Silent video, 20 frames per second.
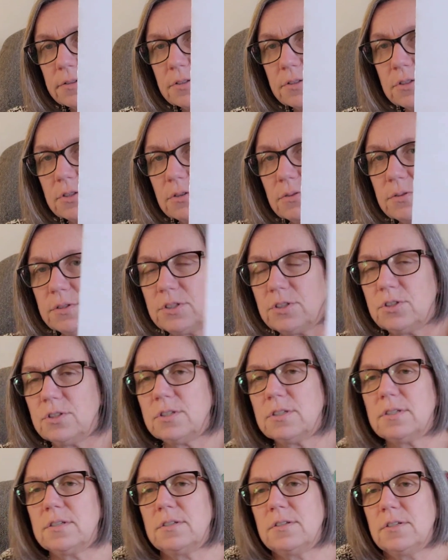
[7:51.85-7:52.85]
So it's
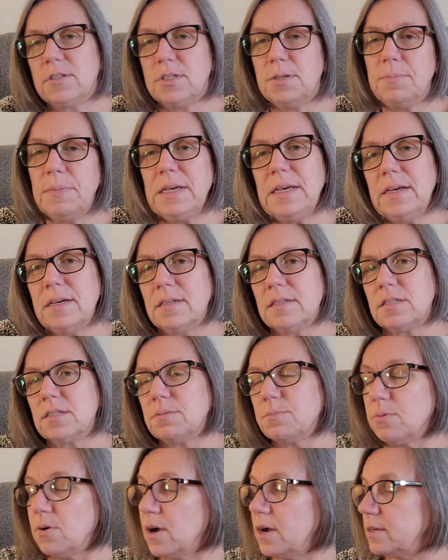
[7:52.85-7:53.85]
just, to me, it's
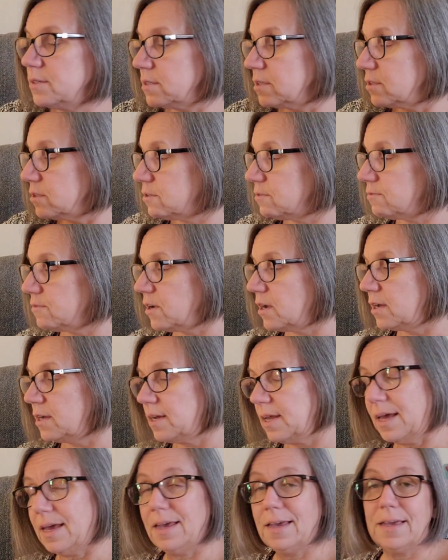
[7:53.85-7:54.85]
surprising to find
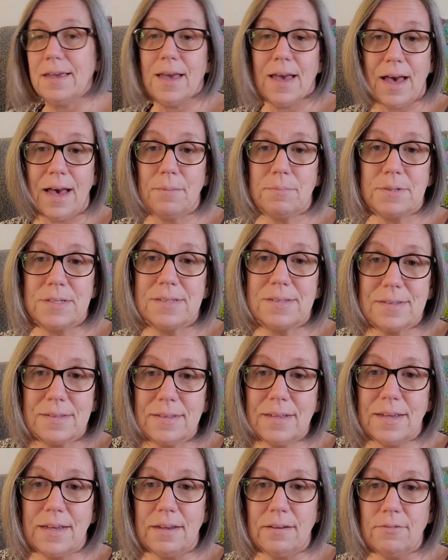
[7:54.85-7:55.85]
a capped
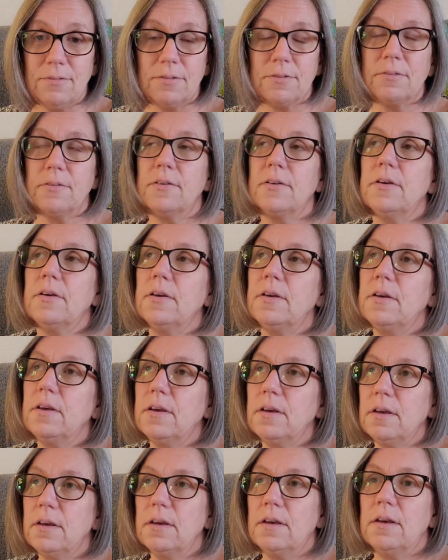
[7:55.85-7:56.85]
sleeve
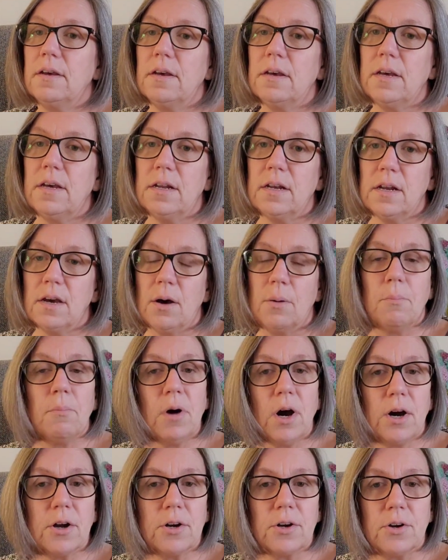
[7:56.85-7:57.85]
in a
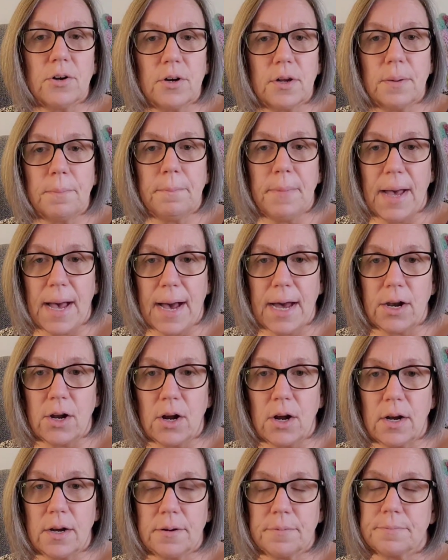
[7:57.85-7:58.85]
modern
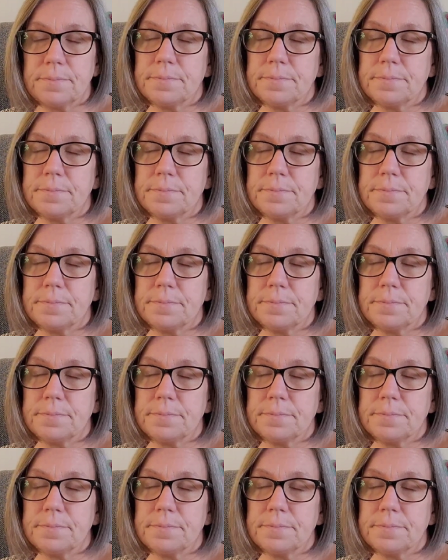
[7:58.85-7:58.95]
pattern.